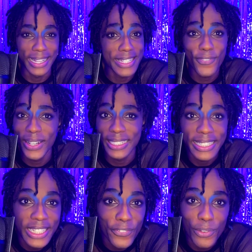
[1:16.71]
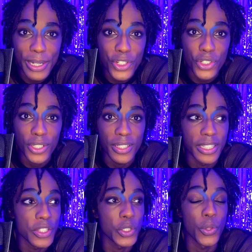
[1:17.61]
didn't find any information
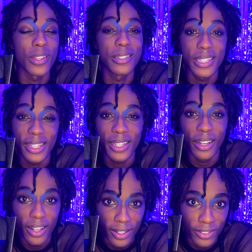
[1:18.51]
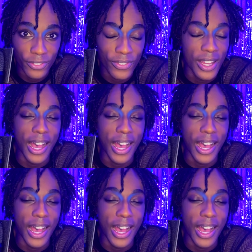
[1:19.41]
until the day of.